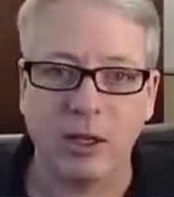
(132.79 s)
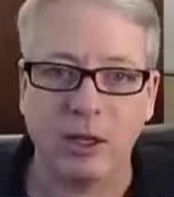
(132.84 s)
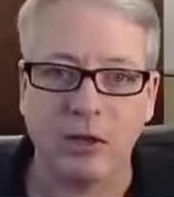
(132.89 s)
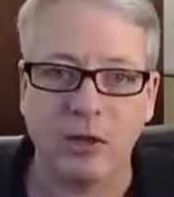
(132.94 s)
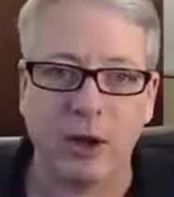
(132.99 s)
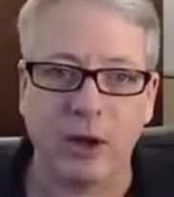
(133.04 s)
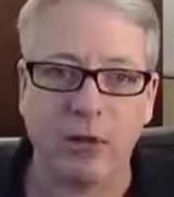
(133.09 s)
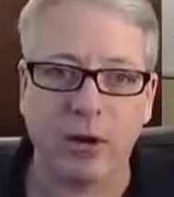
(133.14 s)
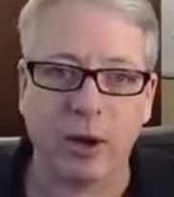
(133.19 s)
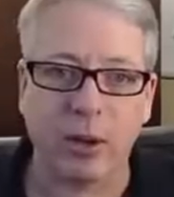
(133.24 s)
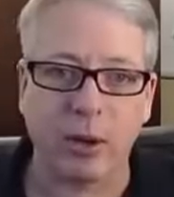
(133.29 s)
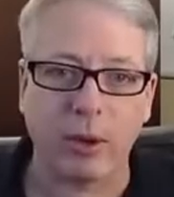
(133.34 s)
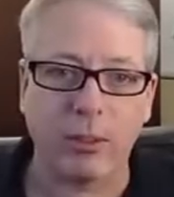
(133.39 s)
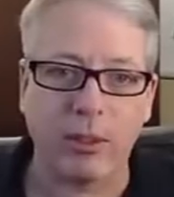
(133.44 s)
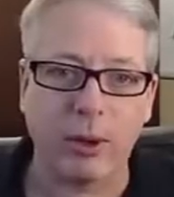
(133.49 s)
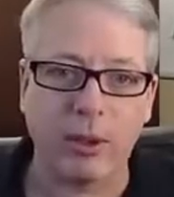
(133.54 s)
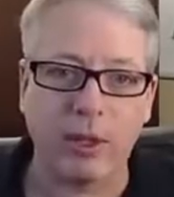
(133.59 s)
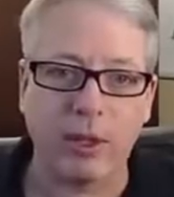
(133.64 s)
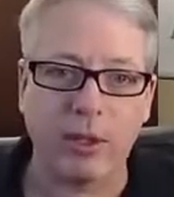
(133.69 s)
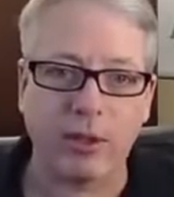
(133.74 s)
So if I were to
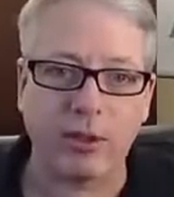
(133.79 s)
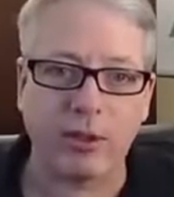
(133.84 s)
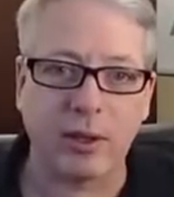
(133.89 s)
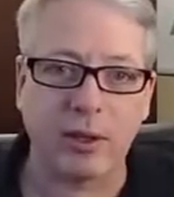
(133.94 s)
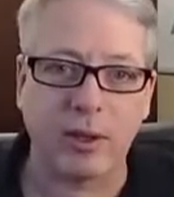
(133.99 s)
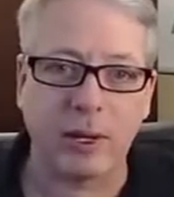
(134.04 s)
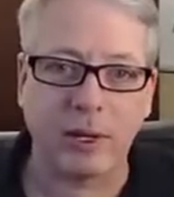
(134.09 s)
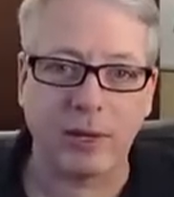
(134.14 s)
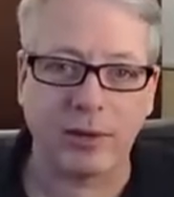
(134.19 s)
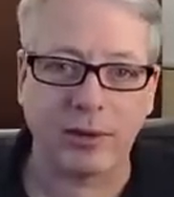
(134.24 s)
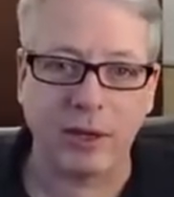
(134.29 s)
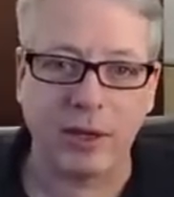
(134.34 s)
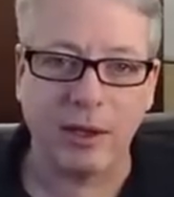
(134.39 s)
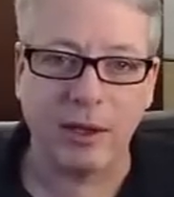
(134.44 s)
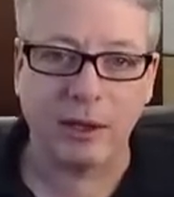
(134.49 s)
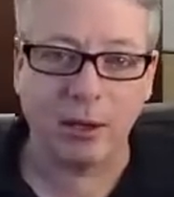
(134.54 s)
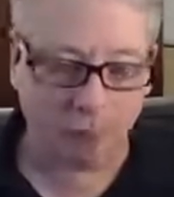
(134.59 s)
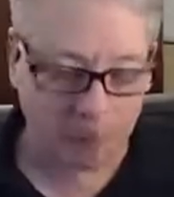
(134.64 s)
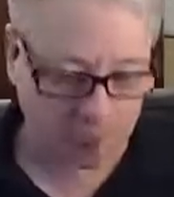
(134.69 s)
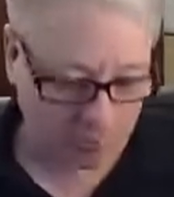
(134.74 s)
put in somebody's
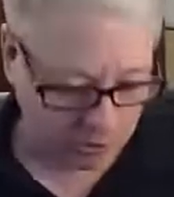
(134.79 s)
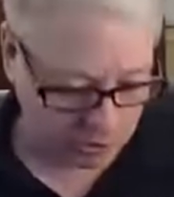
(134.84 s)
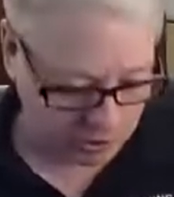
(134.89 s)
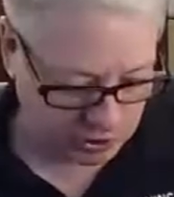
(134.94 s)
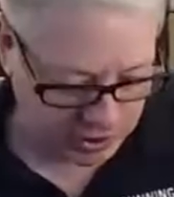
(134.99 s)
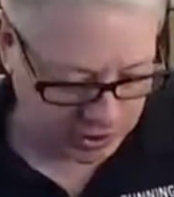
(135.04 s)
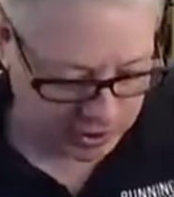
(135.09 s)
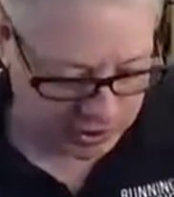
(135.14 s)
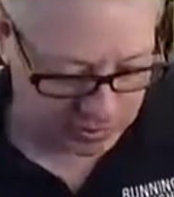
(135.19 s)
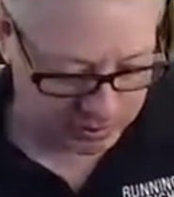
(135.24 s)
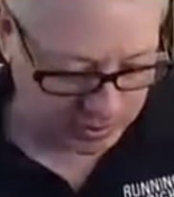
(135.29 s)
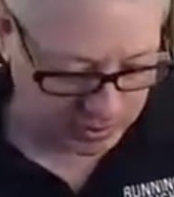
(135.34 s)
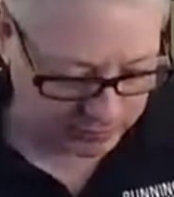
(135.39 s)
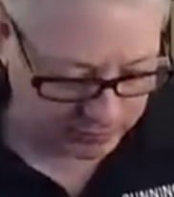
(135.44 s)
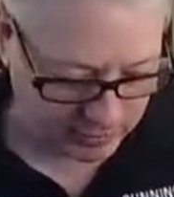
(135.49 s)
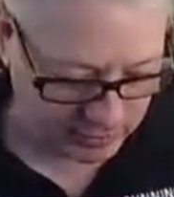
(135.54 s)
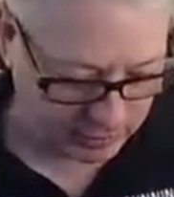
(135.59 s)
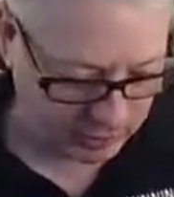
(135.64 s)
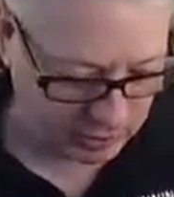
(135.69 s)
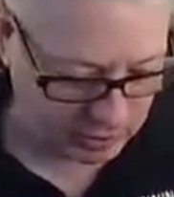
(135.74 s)
first name,
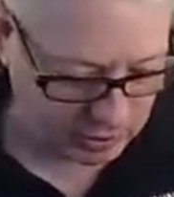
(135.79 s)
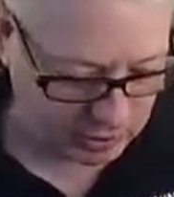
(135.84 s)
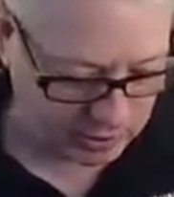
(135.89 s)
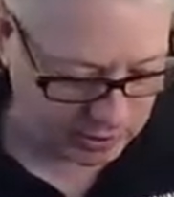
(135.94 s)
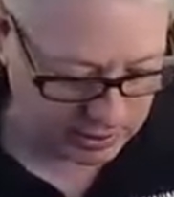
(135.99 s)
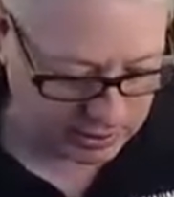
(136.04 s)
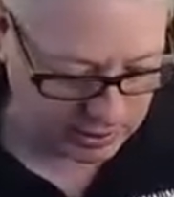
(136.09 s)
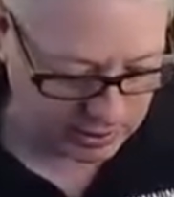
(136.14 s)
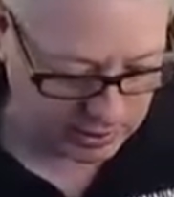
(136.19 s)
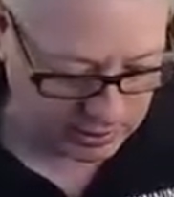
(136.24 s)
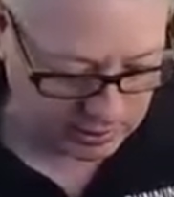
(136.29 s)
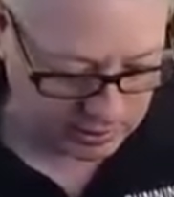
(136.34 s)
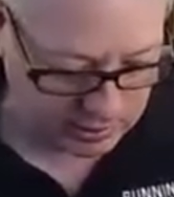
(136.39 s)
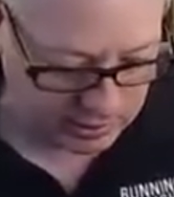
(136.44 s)
if I put in